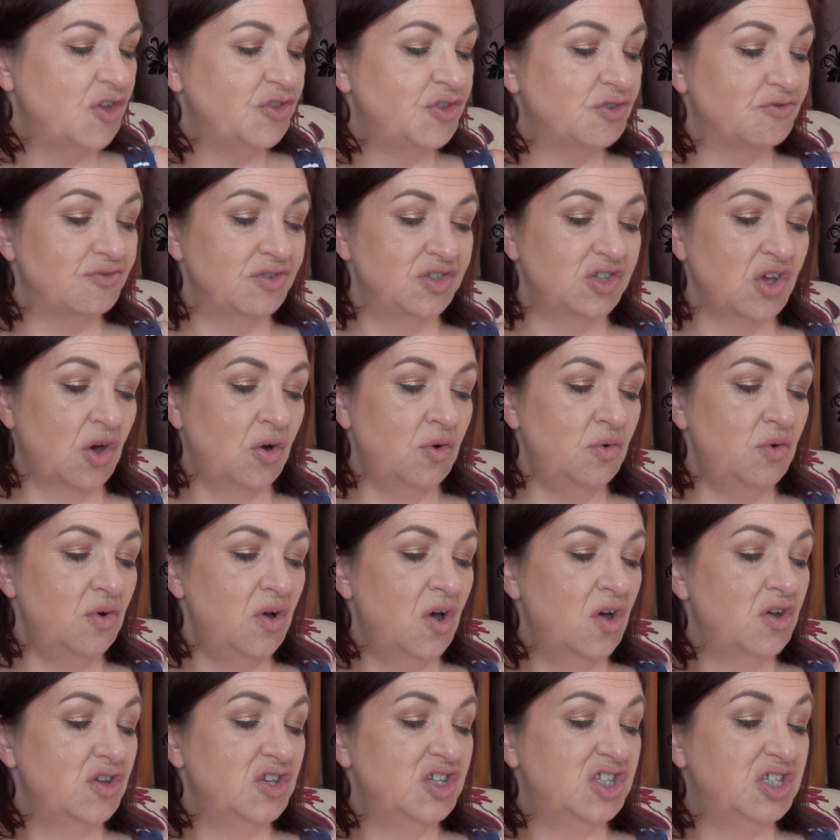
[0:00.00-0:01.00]
The result?
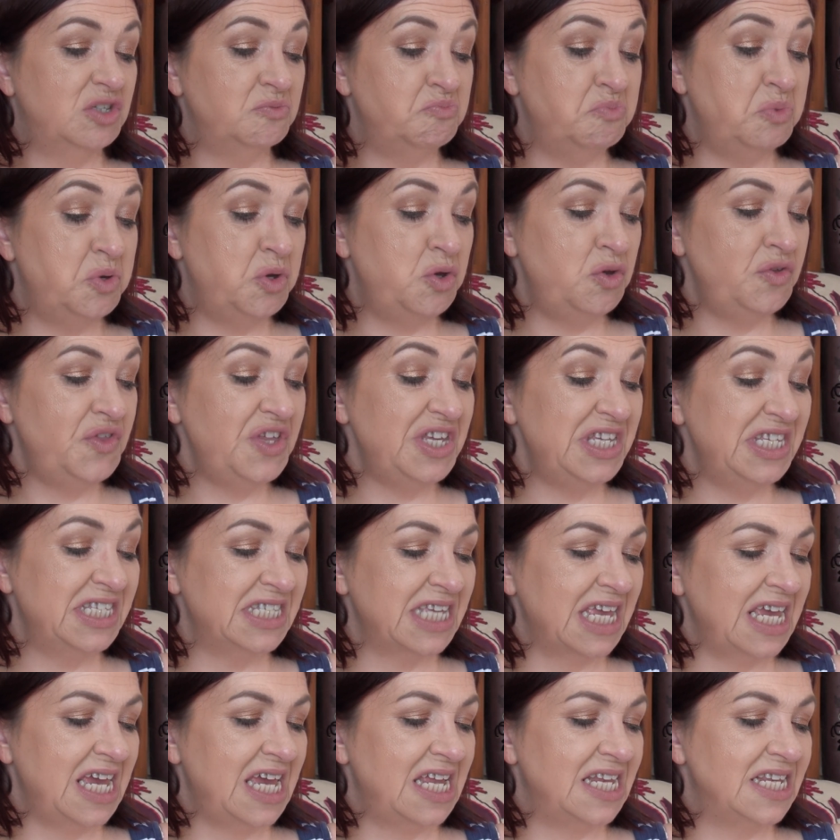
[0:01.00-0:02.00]
Smoother
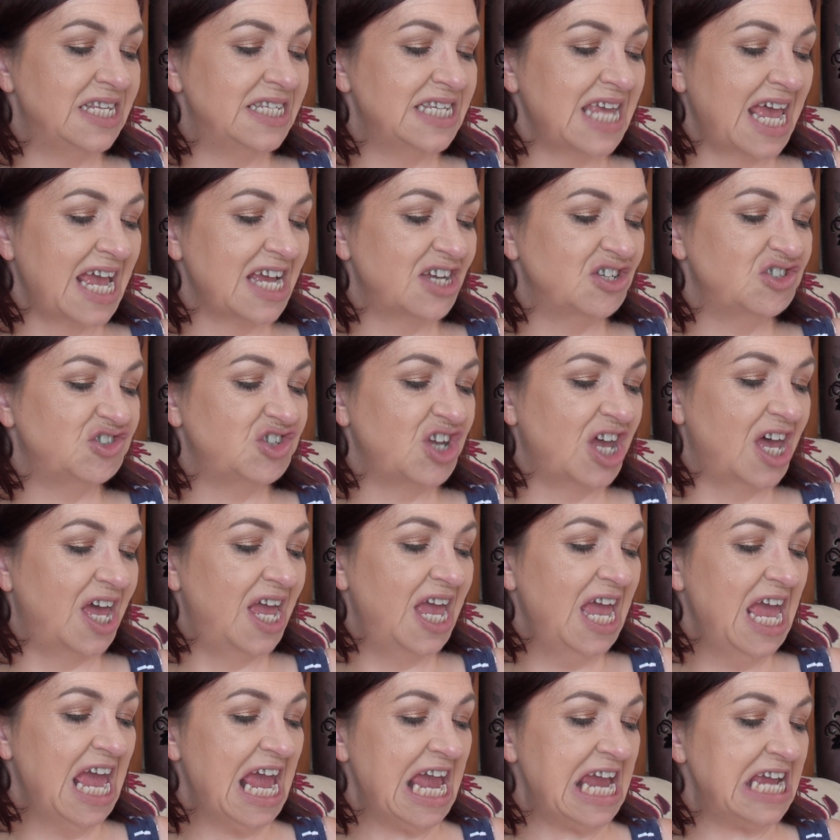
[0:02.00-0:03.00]
skin texture,
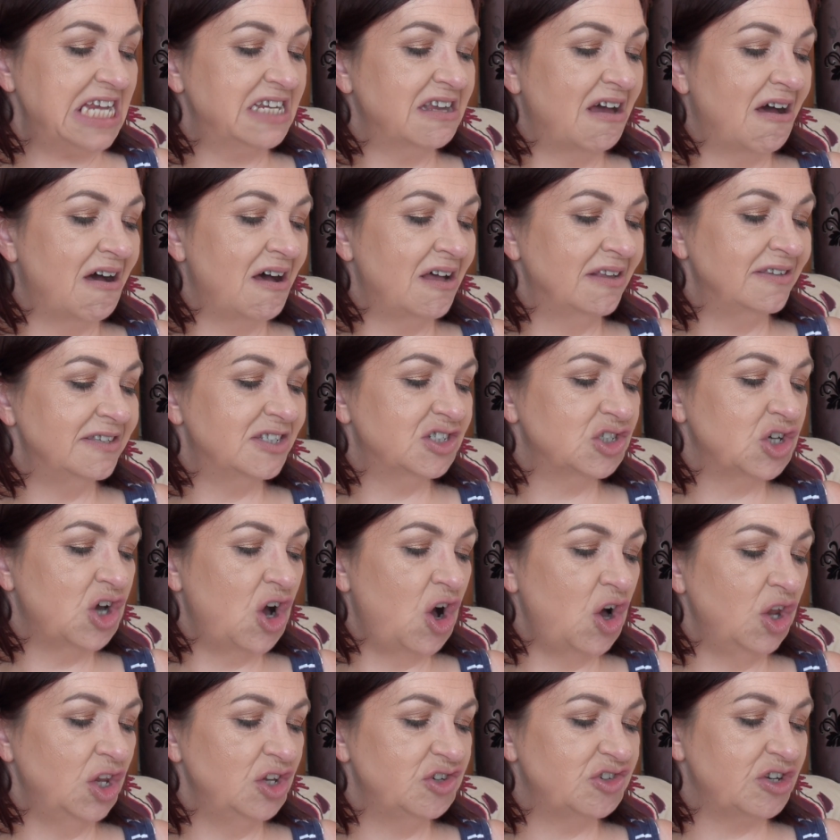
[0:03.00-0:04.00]
enhanced
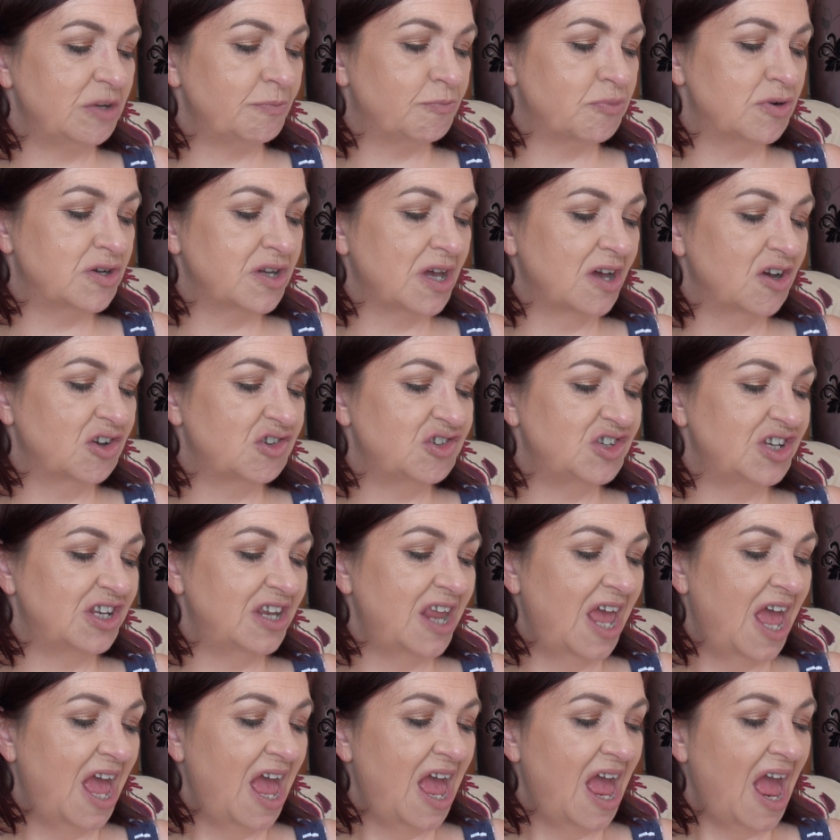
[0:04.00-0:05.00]
collagen
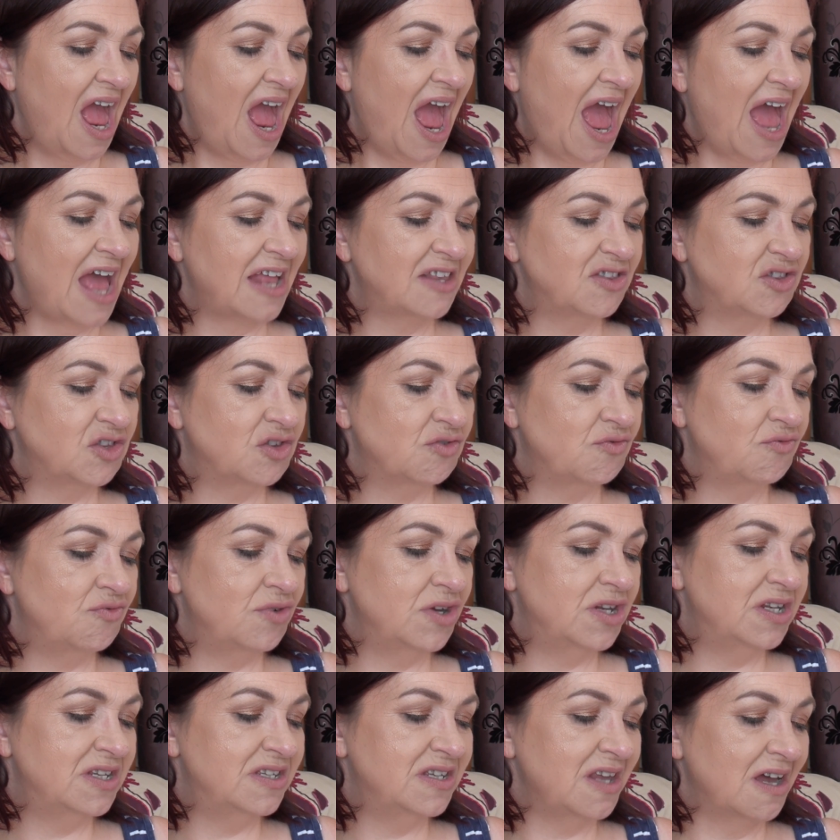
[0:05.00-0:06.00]
production, and the
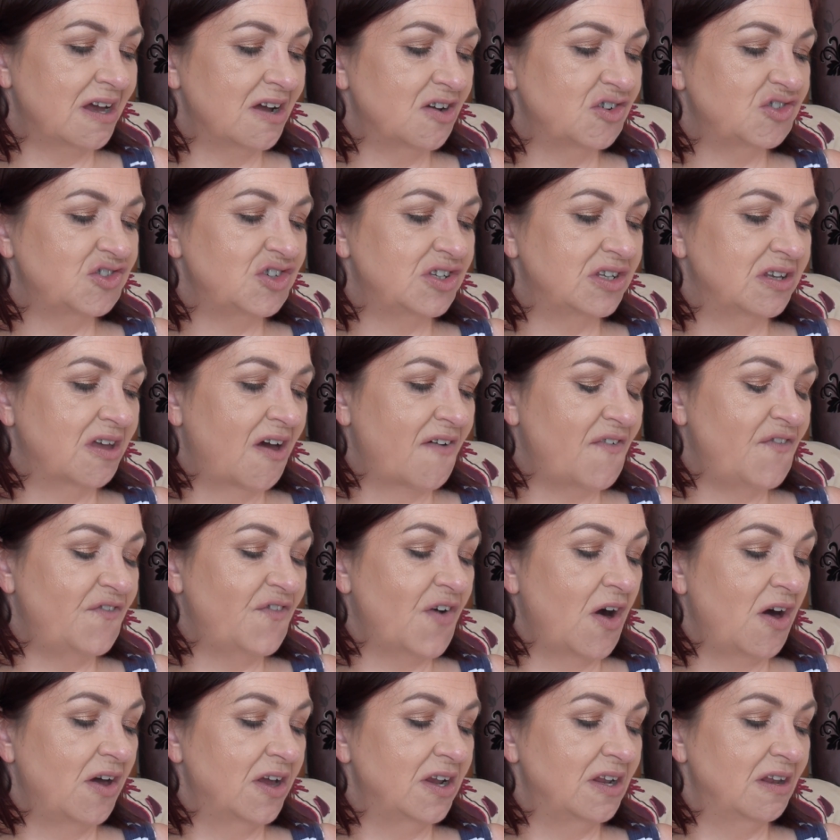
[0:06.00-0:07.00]
reduction of
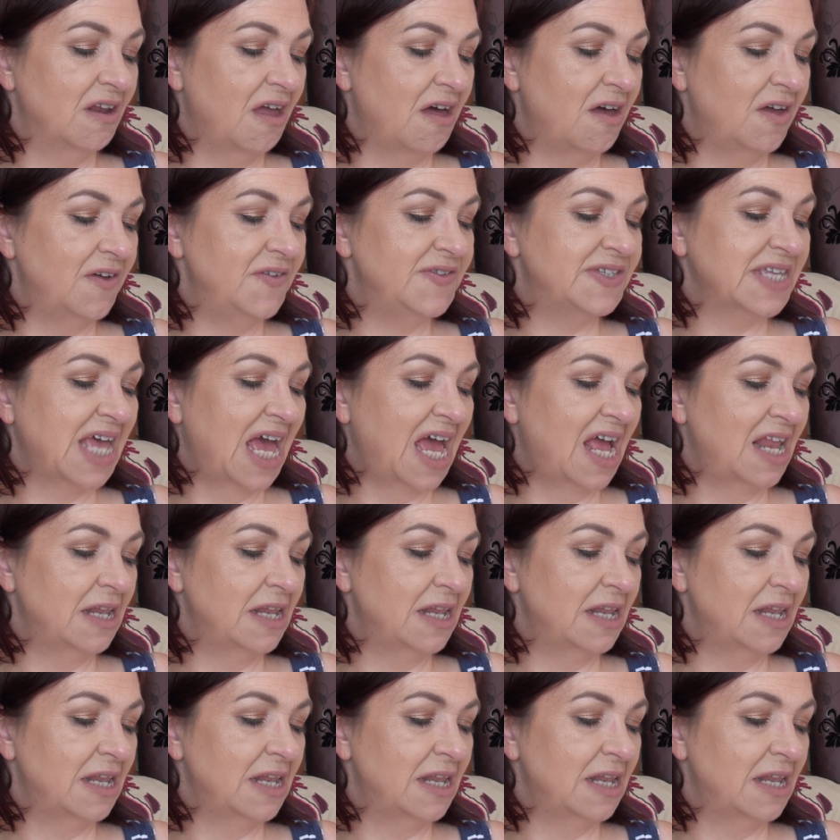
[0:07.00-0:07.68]
fine lines